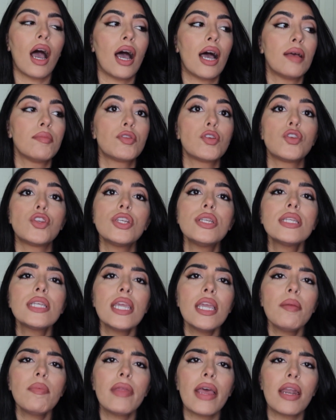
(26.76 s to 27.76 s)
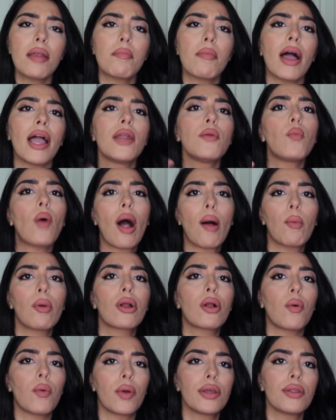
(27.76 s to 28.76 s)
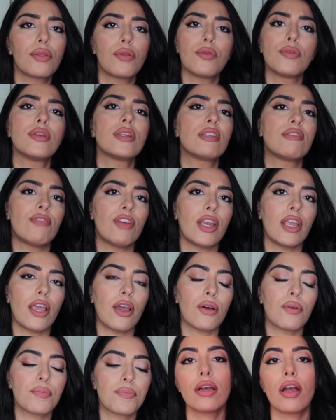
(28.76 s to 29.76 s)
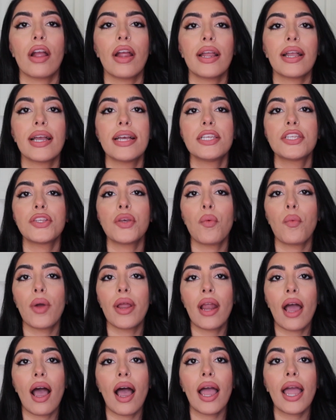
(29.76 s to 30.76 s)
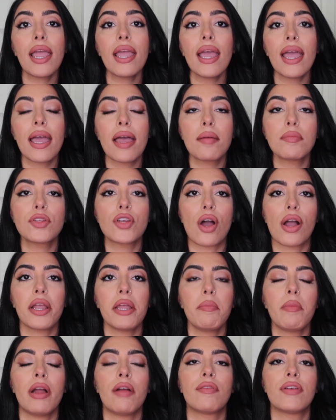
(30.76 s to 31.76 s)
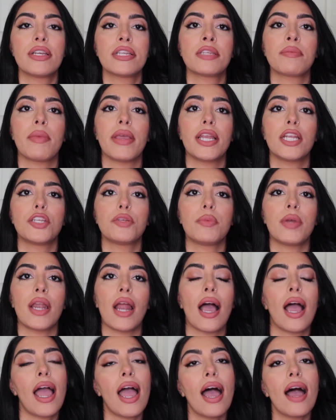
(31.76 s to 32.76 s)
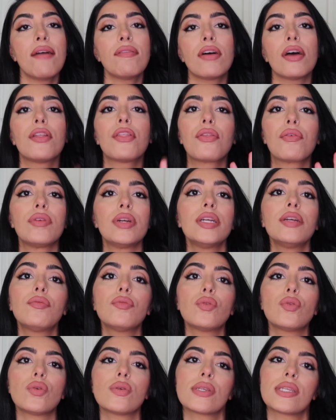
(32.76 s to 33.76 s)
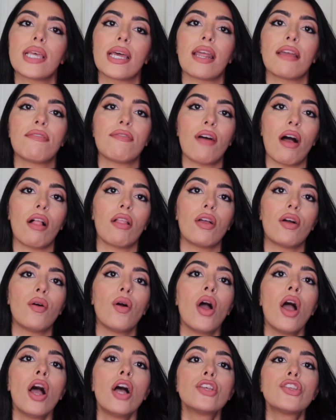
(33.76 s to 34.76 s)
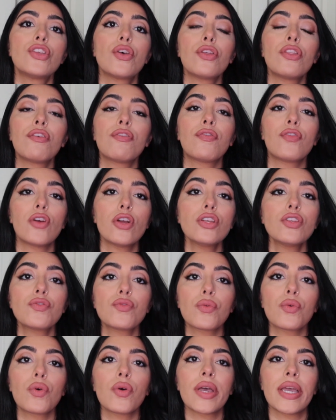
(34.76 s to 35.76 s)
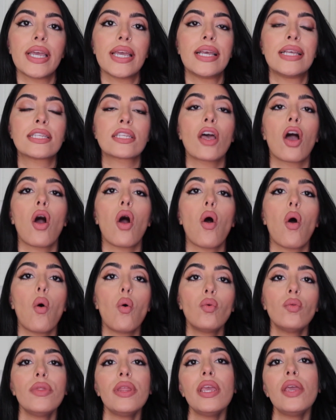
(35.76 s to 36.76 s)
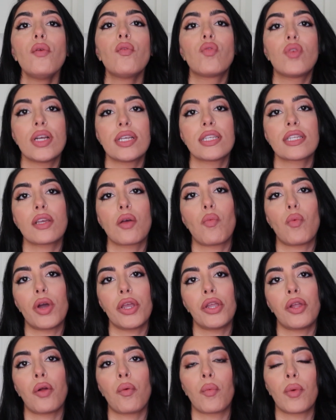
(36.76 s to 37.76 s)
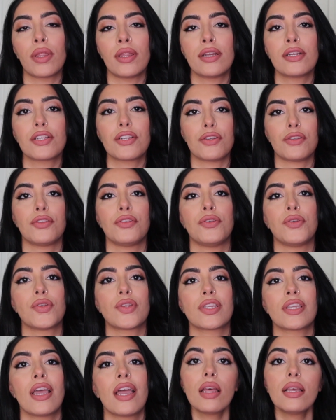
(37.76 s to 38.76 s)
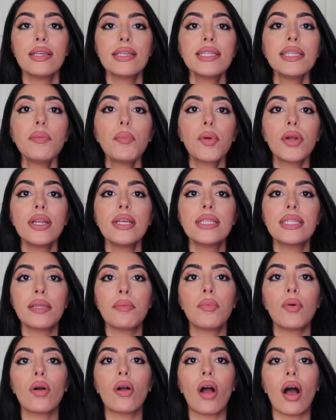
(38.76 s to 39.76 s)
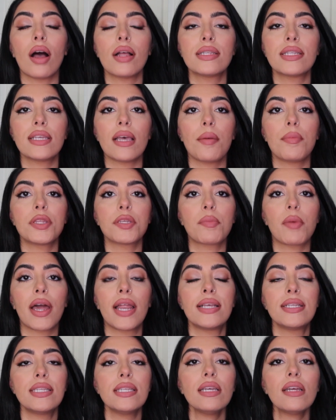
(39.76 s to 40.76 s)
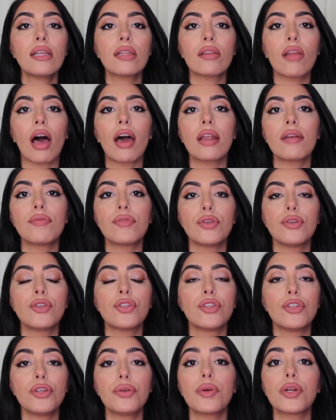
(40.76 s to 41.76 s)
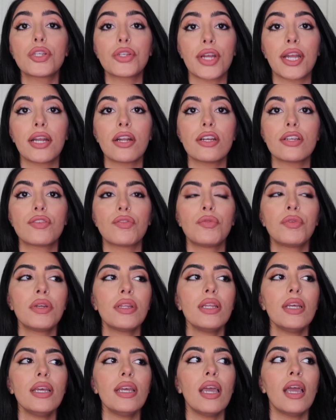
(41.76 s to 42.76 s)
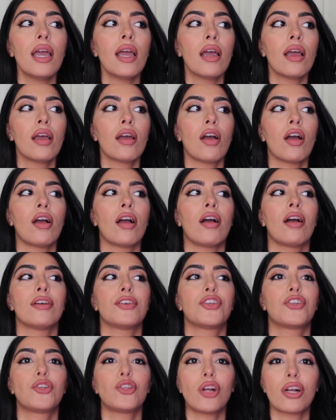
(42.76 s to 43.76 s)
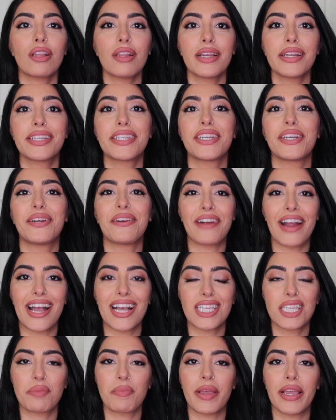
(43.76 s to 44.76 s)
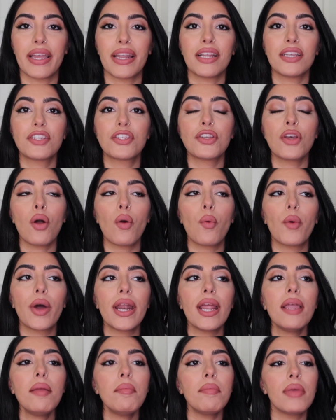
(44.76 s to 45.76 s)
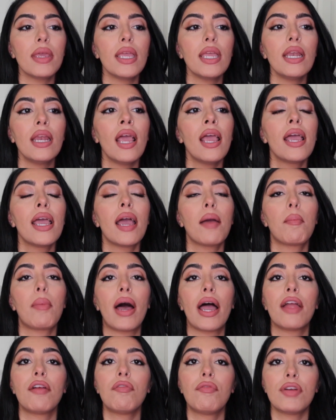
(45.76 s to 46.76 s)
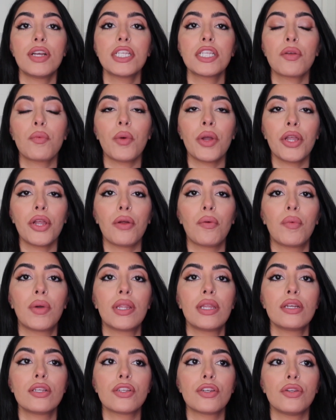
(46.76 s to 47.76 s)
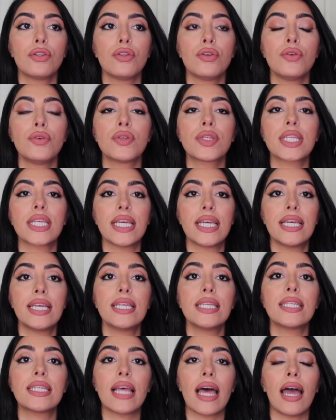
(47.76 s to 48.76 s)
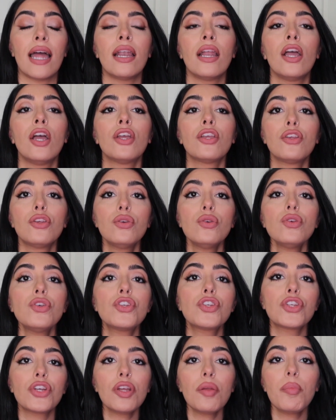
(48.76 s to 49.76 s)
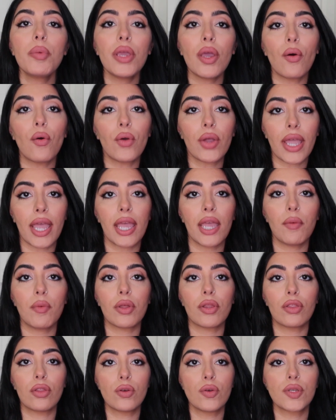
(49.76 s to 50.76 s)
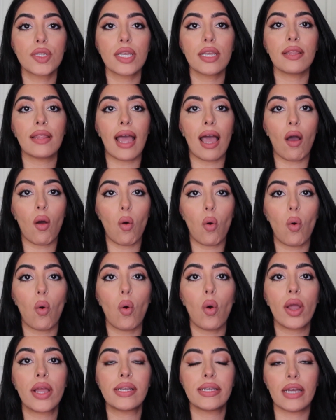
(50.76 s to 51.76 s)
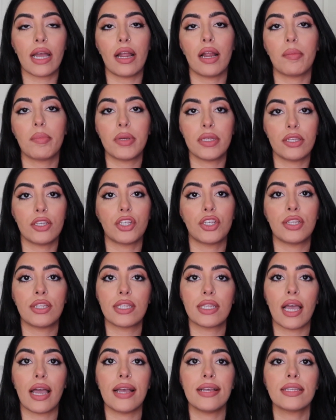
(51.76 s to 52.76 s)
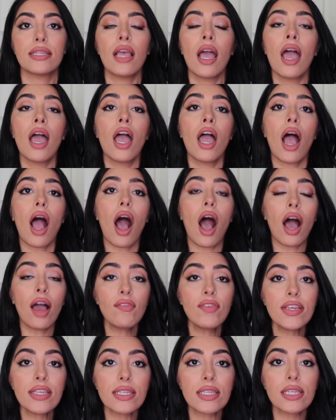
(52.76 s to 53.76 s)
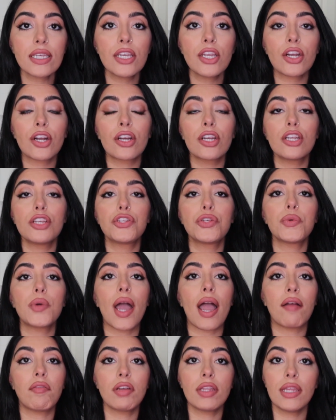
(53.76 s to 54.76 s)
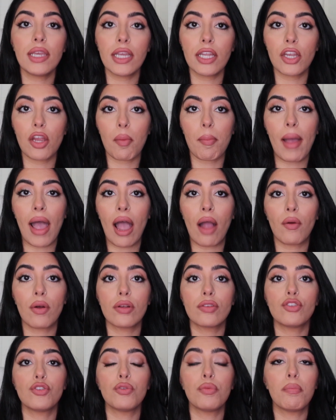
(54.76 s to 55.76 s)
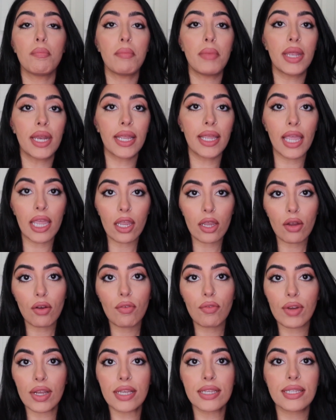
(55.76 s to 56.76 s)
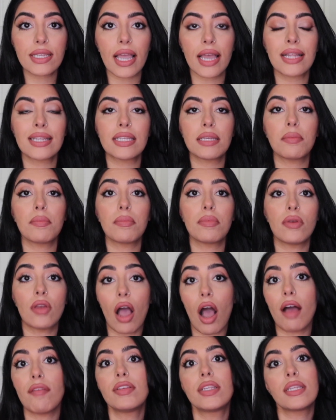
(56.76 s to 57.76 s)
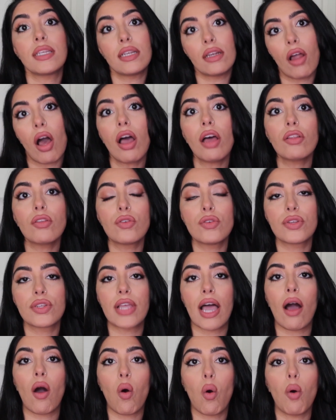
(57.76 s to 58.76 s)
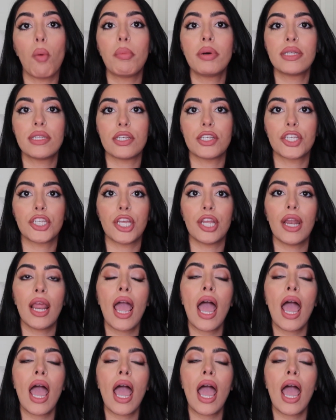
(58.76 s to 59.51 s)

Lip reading: So just keep that in mind while we're going through this video. All right, guys. So when I am talking about risk management, I have three rules that I follow. So the first rule is only risk what you're willing to lose. This is a pretty simple concept, but I see a lot of newer traders really struggling to grasp it. So what I mean by risk what you're willing to lose is that you should be okay with losing that whole entire position size. Obviously, you're going to do everything in your power to mitigate your risk and to obviously not lose that whole position.